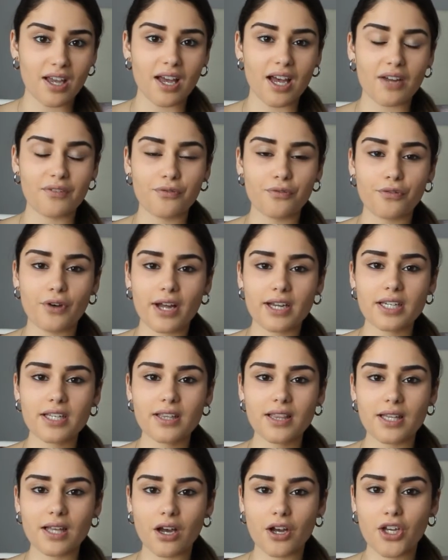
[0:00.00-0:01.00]
And
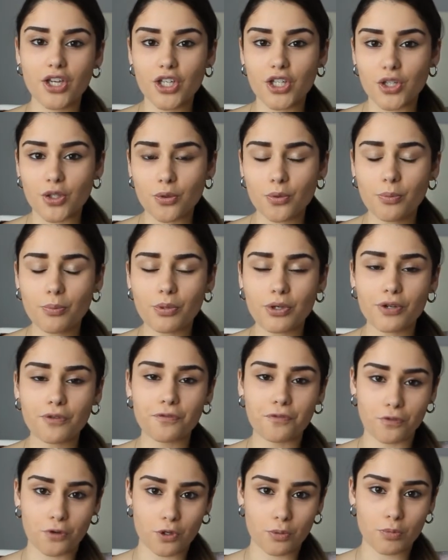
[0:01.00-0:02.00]
finding a cute but
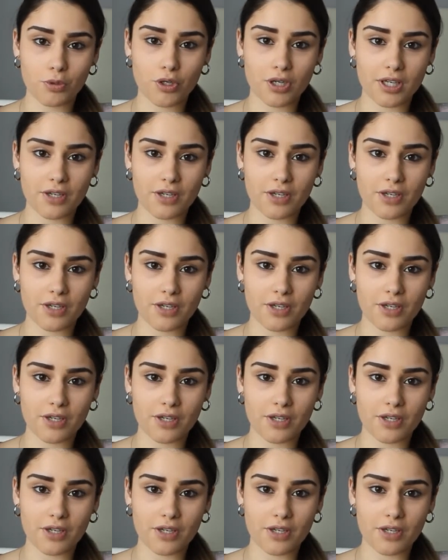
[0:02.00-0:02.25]
affordable